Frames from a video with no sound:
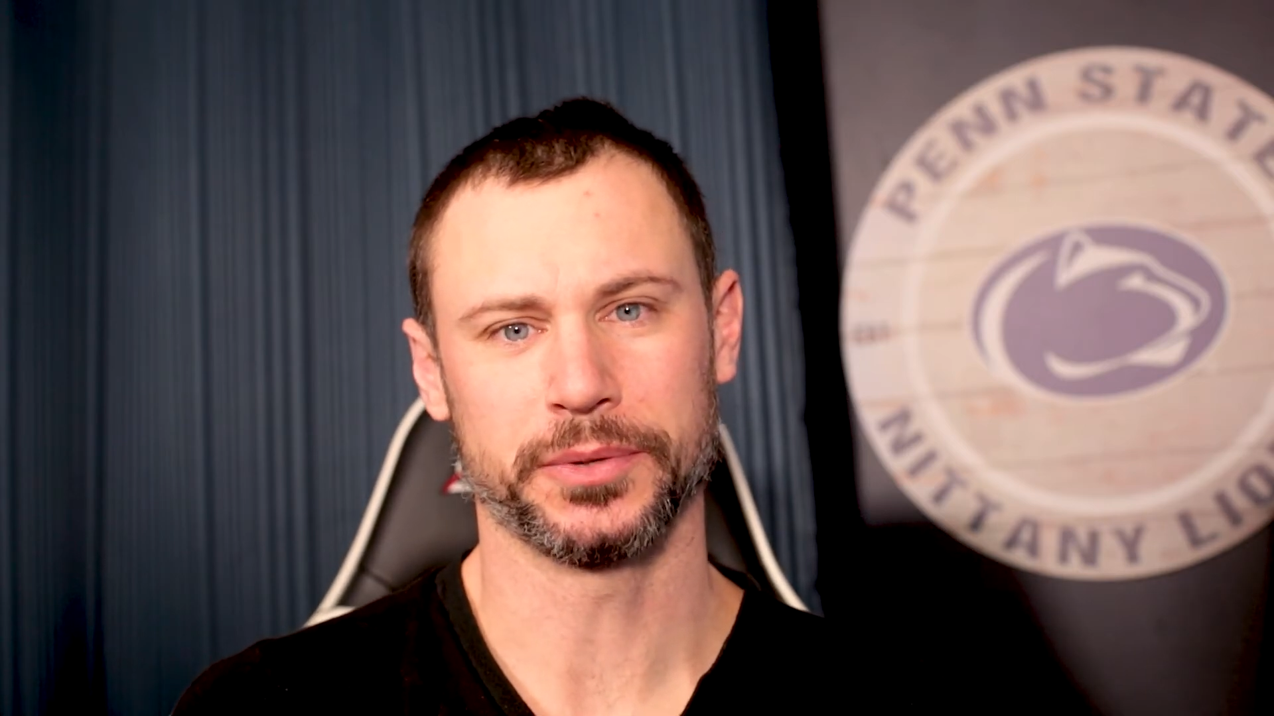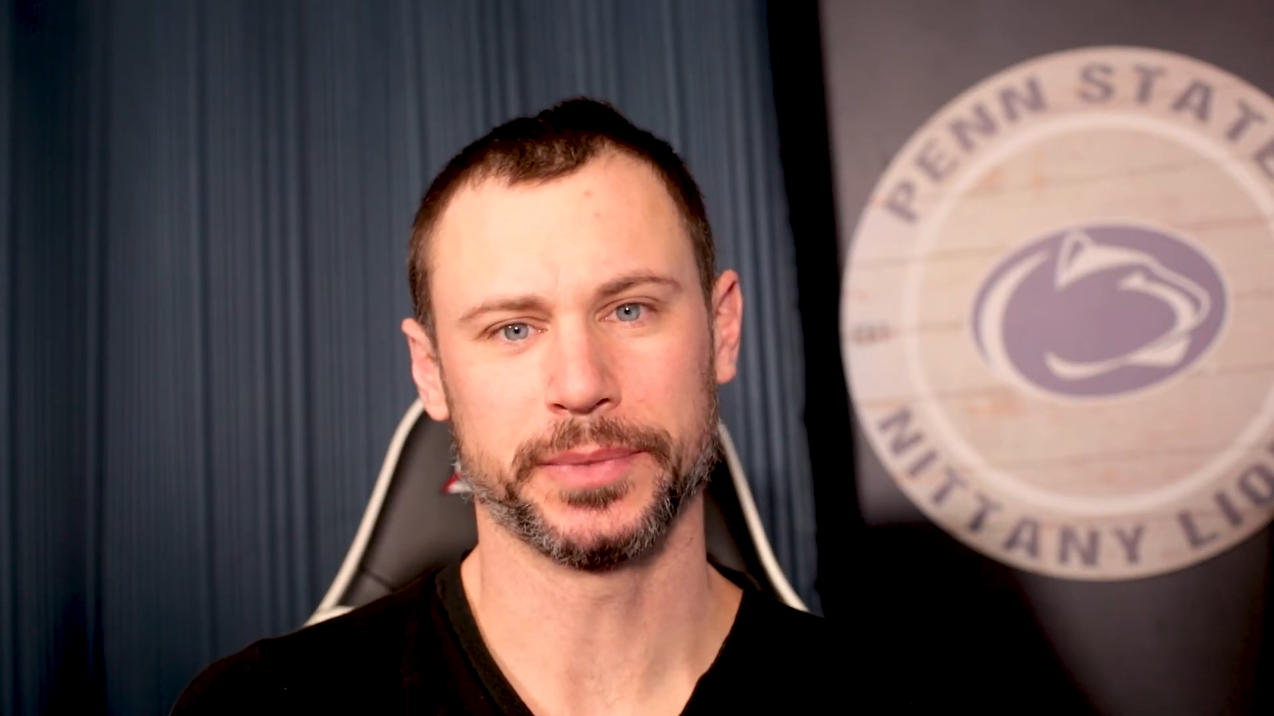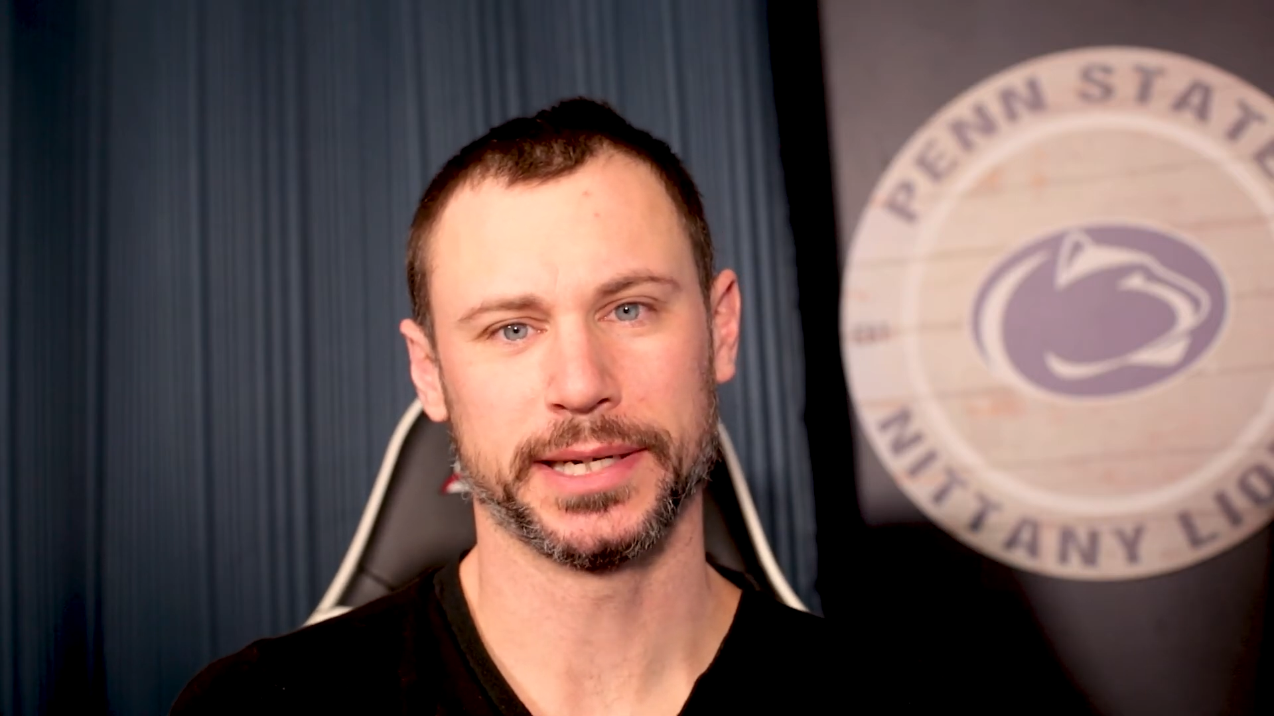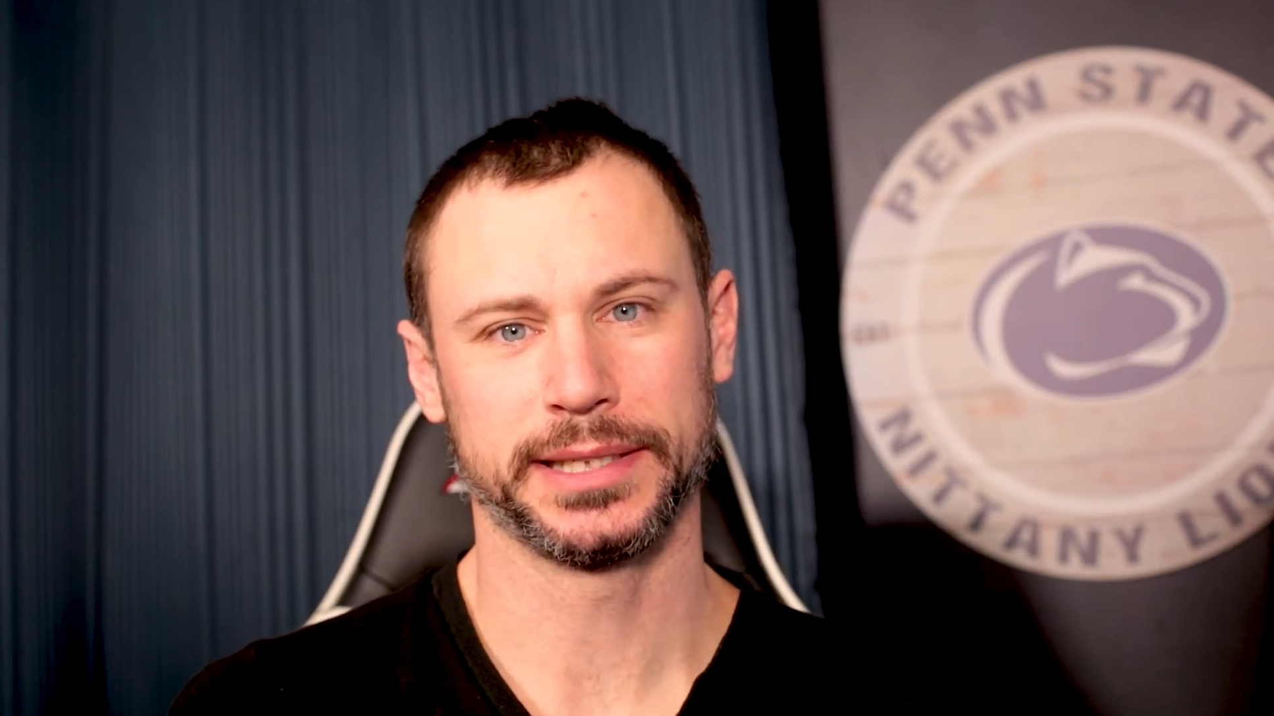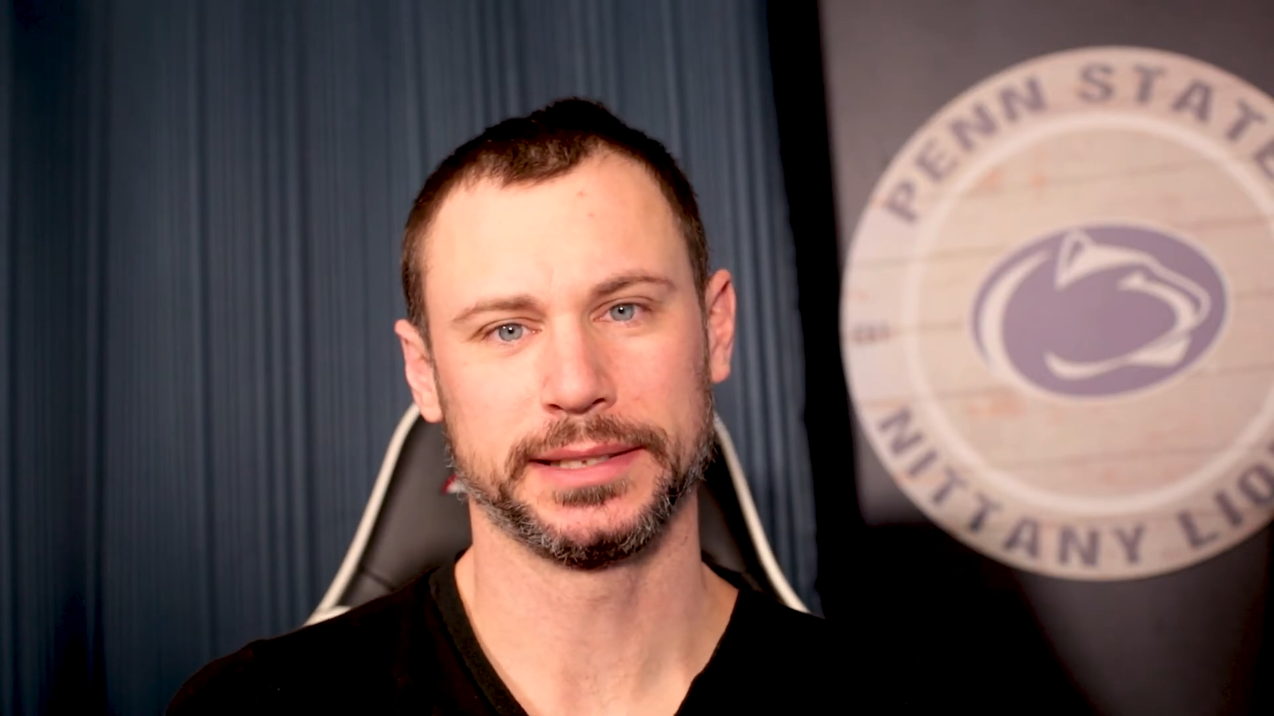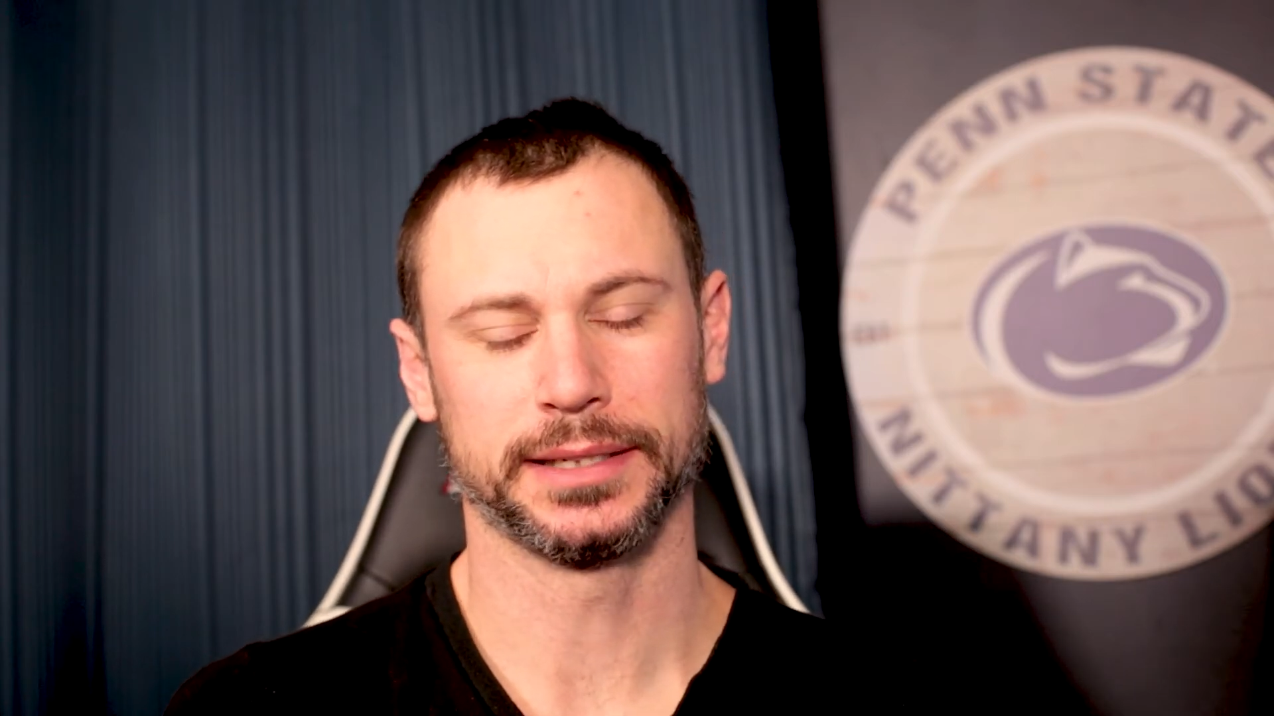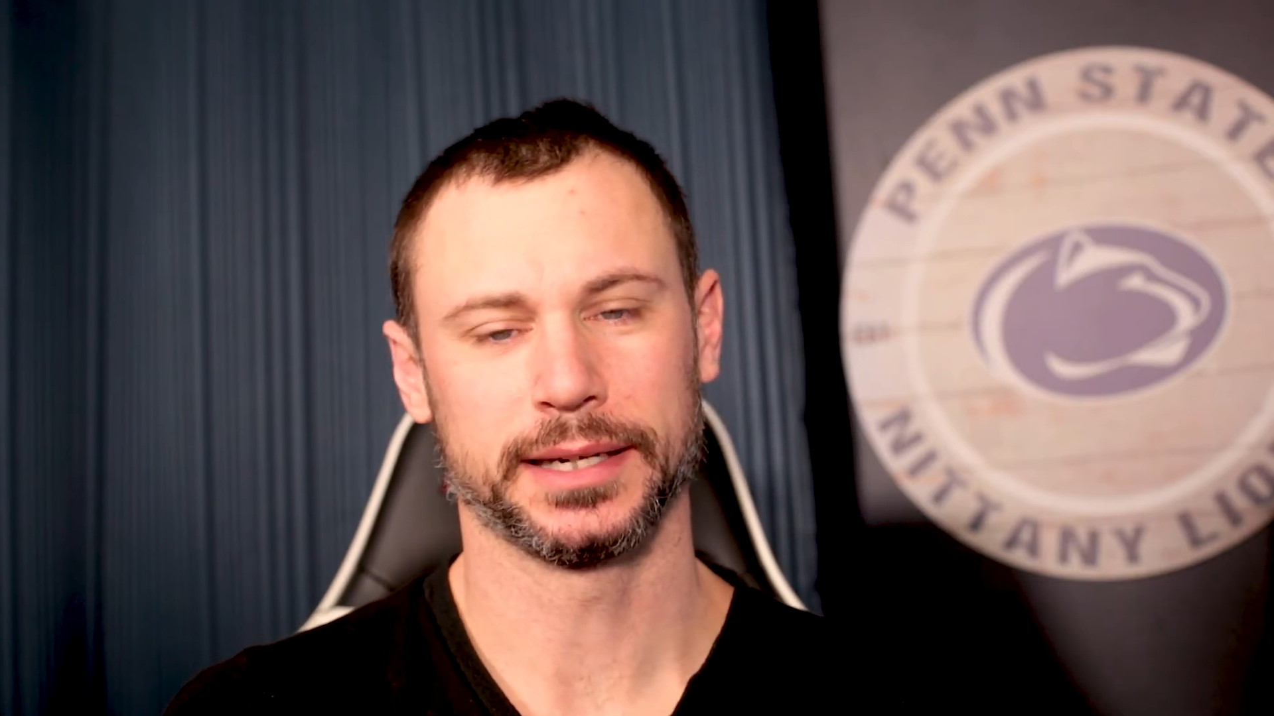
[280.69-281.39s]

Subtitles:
mining,